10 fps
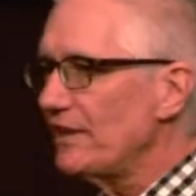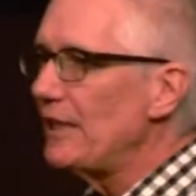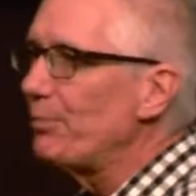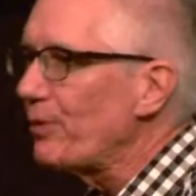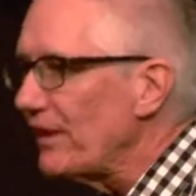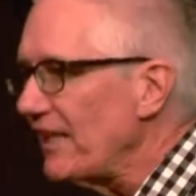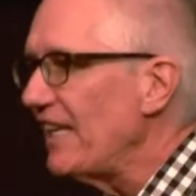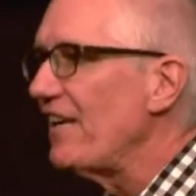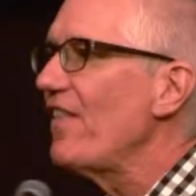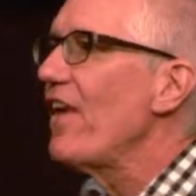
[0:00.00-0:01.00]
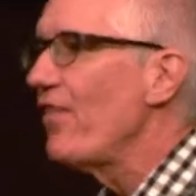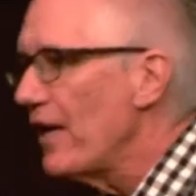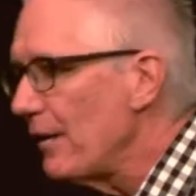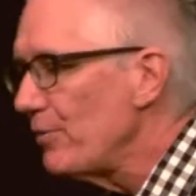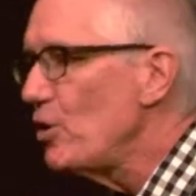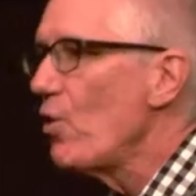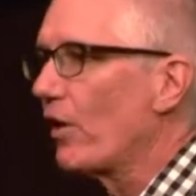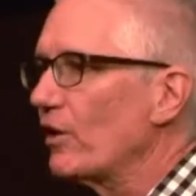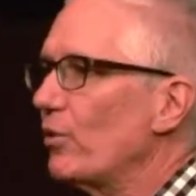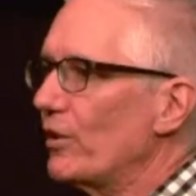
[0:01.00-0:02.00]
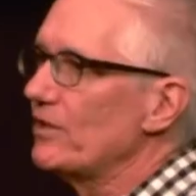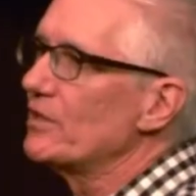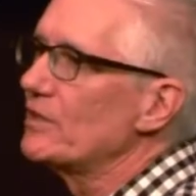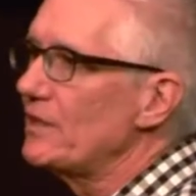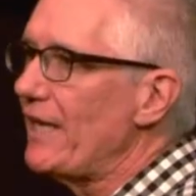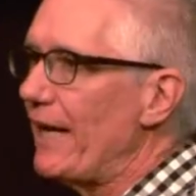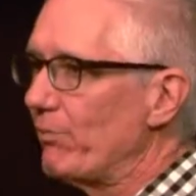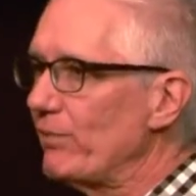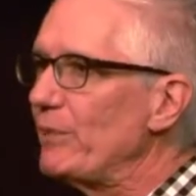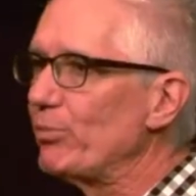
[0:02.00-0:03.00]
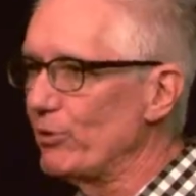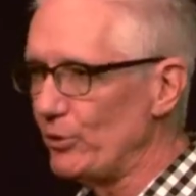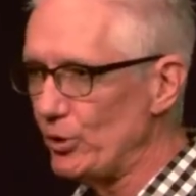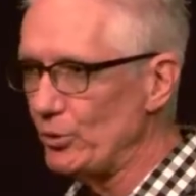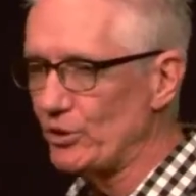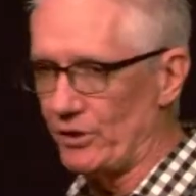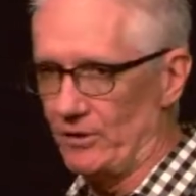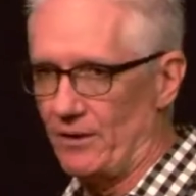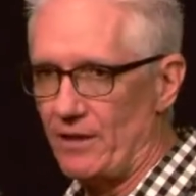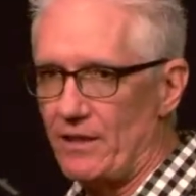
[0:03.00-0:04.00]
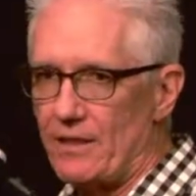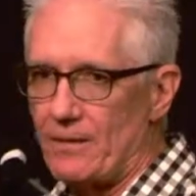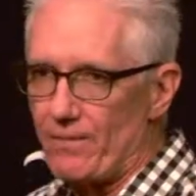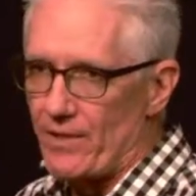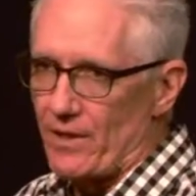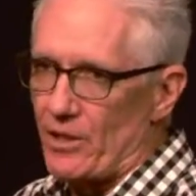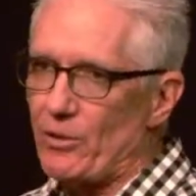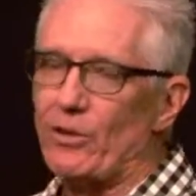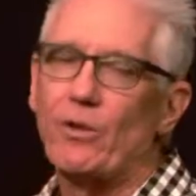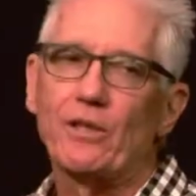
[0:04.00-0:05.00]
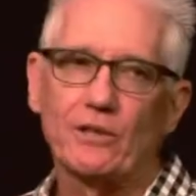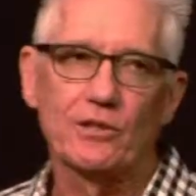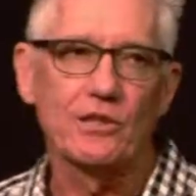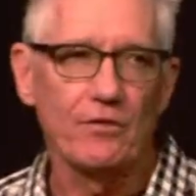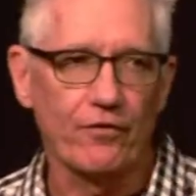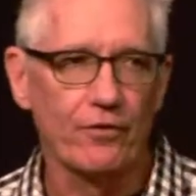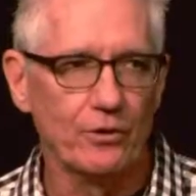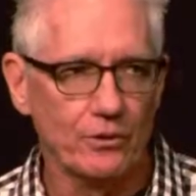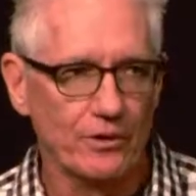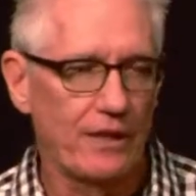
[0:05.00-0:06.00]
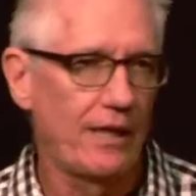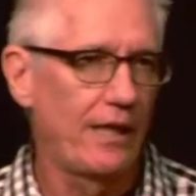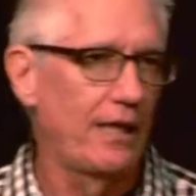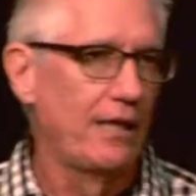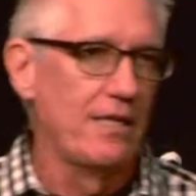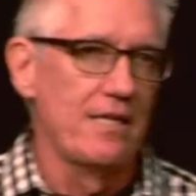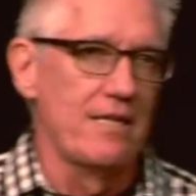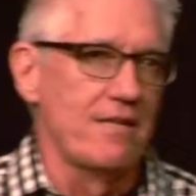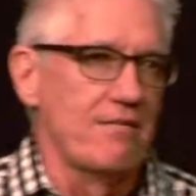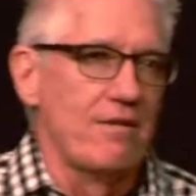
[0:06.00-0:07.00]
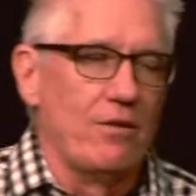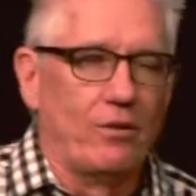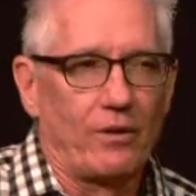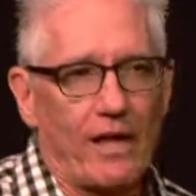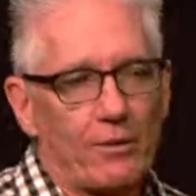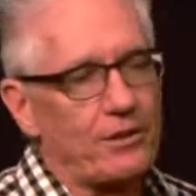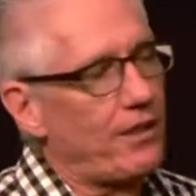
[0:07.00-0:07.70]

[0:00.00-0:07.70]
deeply in them, you are going to see a reproducer. You're going to see fruit. Uh, when I was